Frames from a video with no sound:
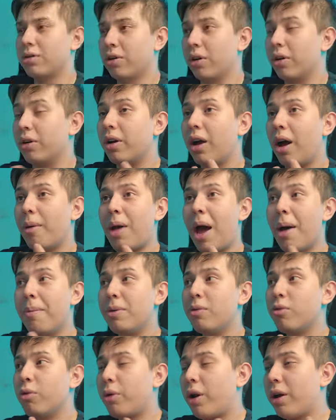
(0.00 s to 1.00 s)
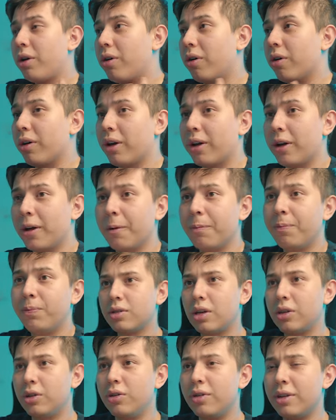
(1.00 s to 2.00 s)
So I'm happy with what I got here.
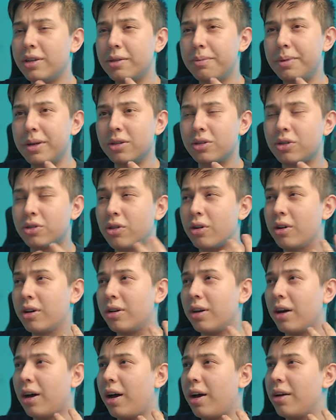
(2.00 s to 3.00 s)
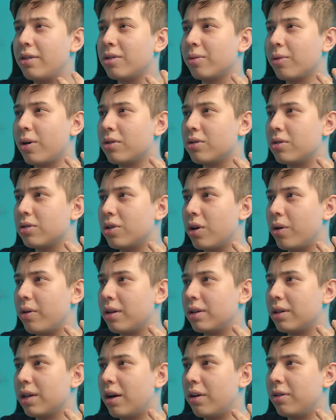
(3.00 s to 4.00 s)
I do things a bit strong in the eyes, so I'm going to tone
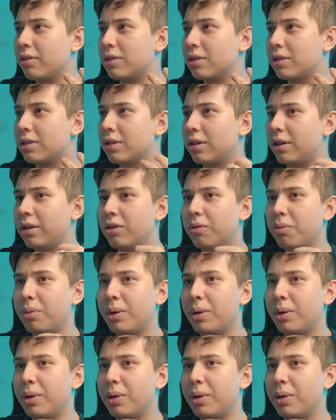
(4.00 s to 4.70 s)
it down just a little